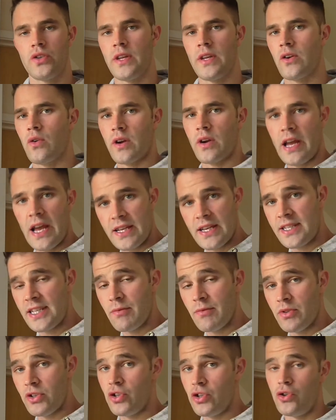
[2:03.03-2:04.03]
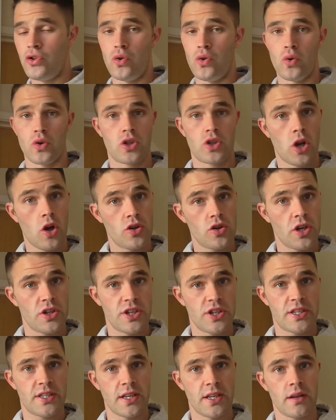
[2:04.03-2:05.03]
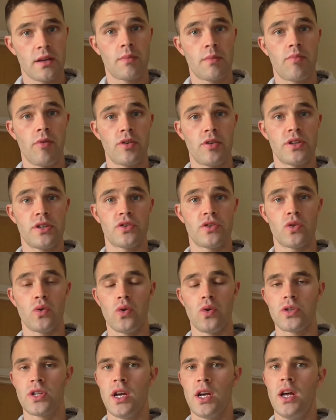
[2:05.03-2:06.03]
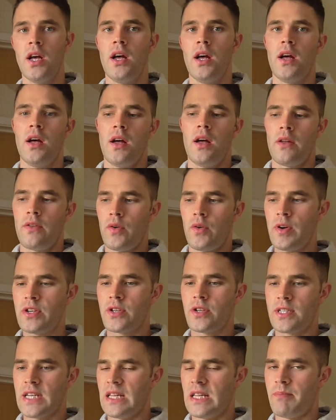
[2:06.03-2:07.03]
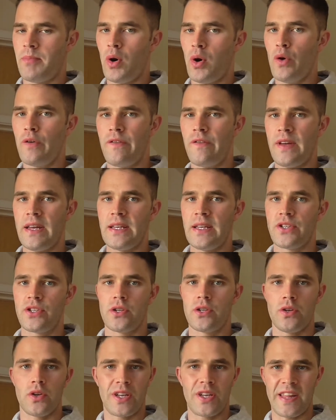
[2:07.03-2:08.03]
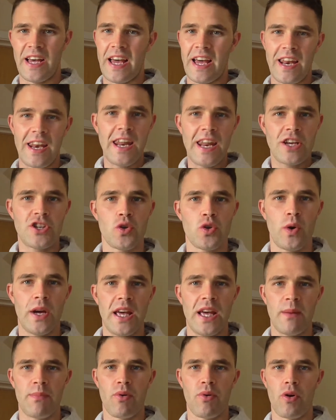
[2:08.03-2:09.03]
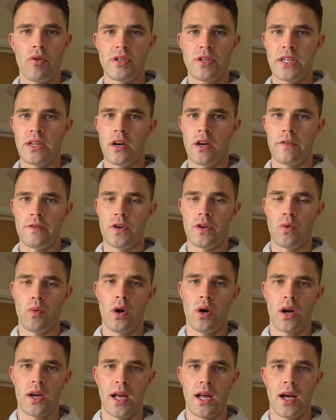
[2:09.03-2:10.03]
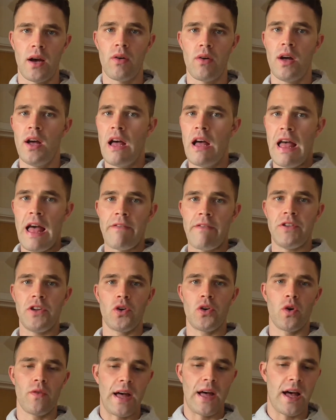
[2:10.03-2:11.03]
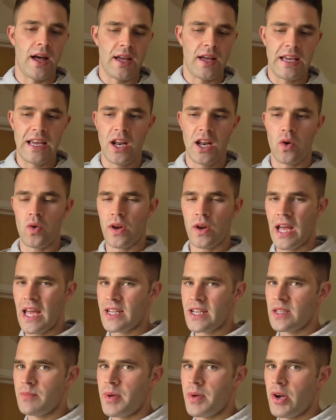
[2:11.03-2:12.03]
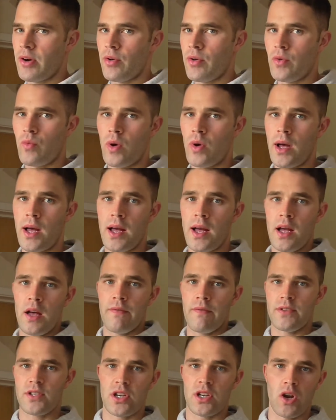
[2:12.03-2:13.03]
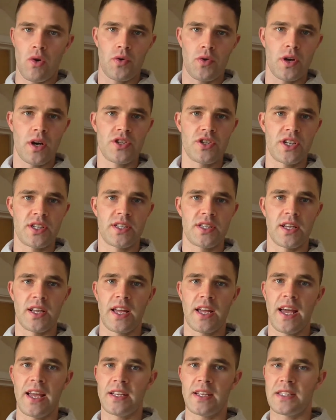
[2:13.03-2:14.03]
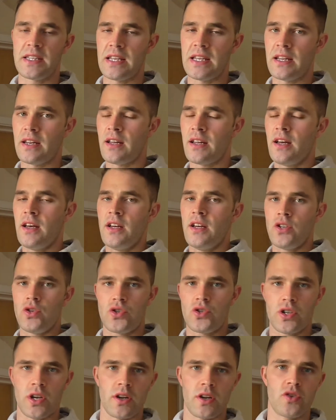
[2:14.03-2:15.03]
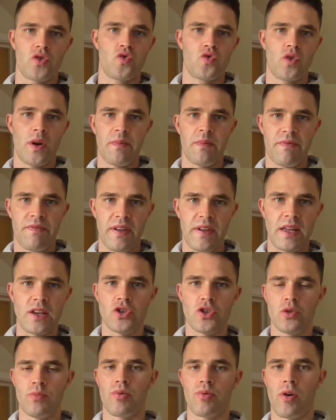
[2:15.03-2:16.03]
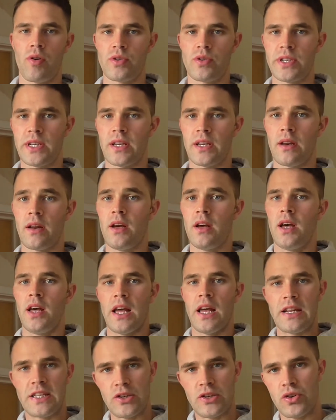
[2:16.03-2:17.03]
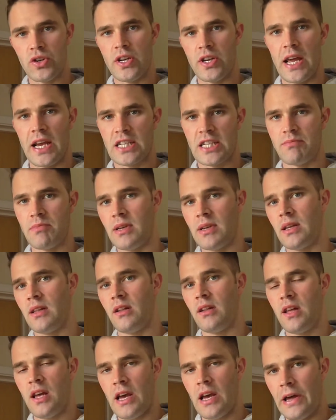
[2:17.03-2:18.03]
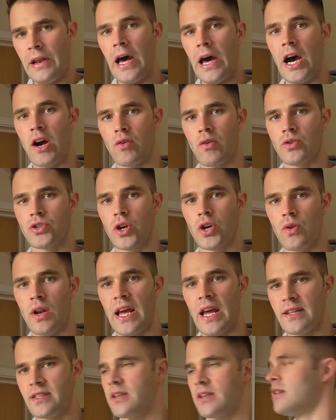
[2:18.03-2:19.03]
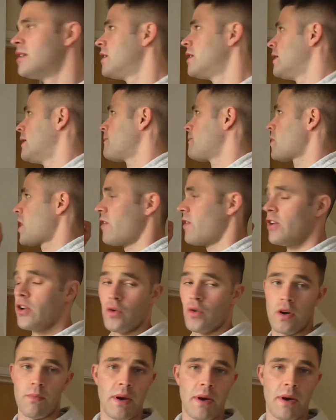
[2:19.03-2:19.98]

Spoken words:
Then you've got casein, which is your slow digesting protein source. The reason I take both is you get that initial hit of protein after your workout, and then you've got that elongated period where the slower digesting casein trying to drip feeds you protein until your next meal an hour or so later. And then you'll get